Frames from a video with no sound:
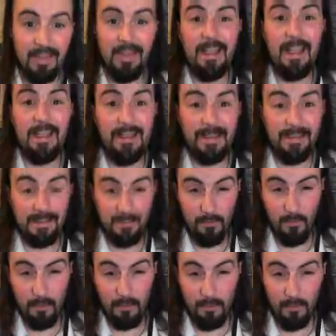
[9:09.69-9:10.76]
and I need to
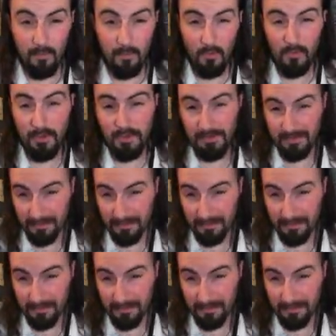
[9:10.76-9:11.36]
work out what can